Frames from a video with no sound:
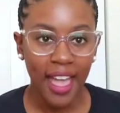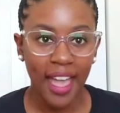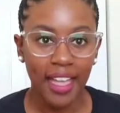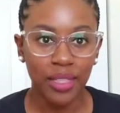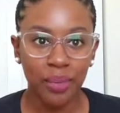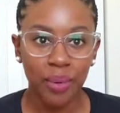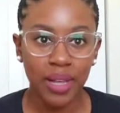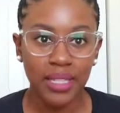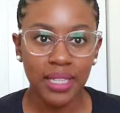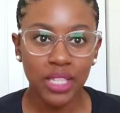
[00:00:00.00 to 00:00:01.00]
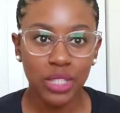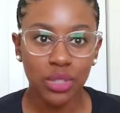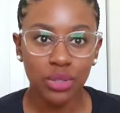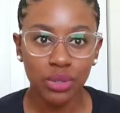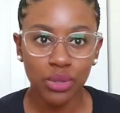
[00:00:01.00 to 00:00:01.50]
And the process
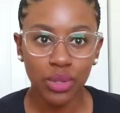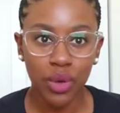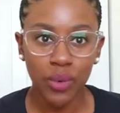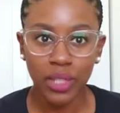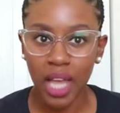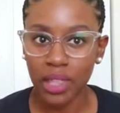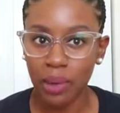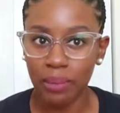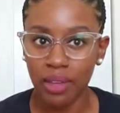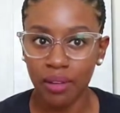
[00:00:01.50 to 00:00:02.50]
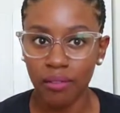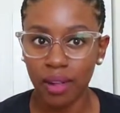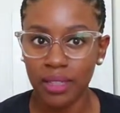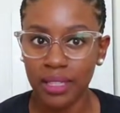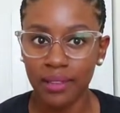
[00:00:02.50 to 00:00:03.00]
to do so, which I thought would be
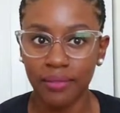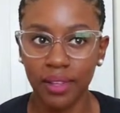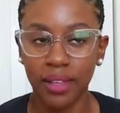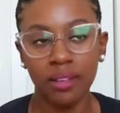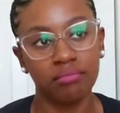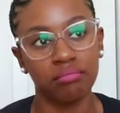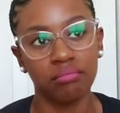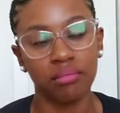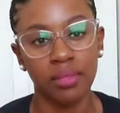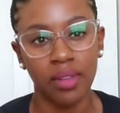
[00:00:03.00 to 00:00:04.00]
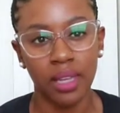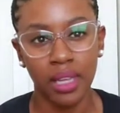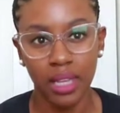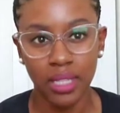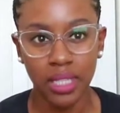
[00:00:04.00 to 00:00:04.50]
relatively
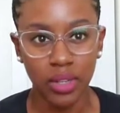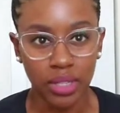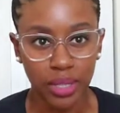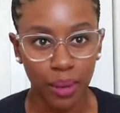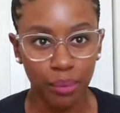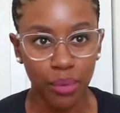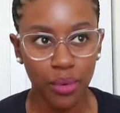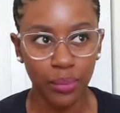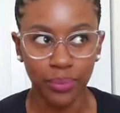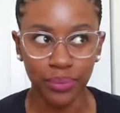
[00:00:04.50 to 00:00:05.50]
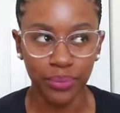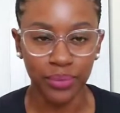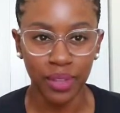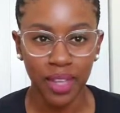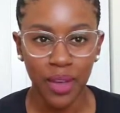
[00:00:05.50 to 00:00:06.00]
easy or simple,
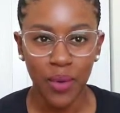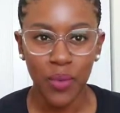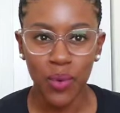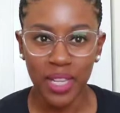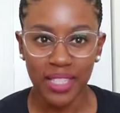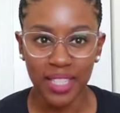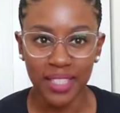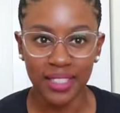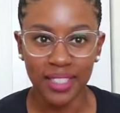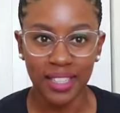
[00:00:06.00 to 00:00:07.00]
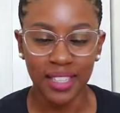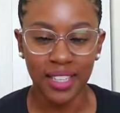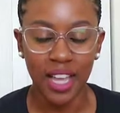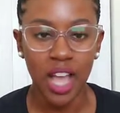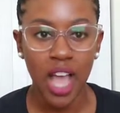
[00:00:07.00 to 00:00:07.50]
wasn't.
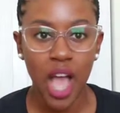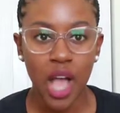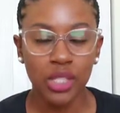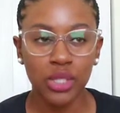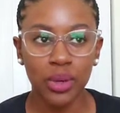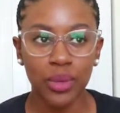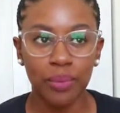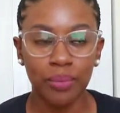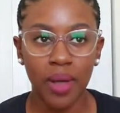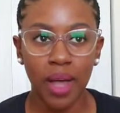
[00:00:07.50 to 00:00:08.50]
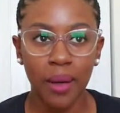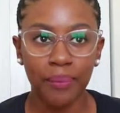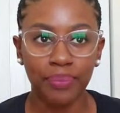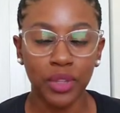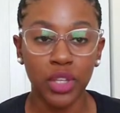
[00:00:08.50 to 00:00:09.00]
So
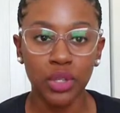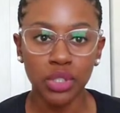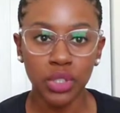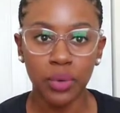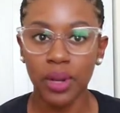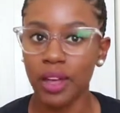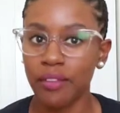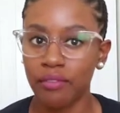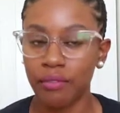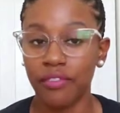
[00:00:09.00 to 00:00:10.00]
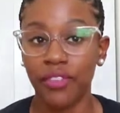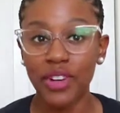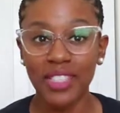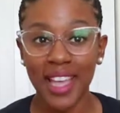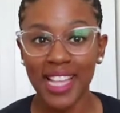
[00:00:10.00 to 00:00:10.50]
usually when I
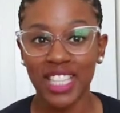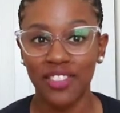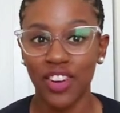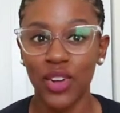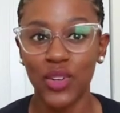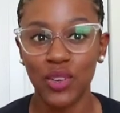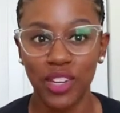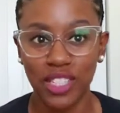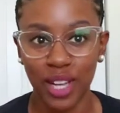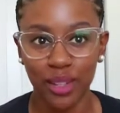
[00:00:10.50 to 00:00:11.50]
had to figure out who to reach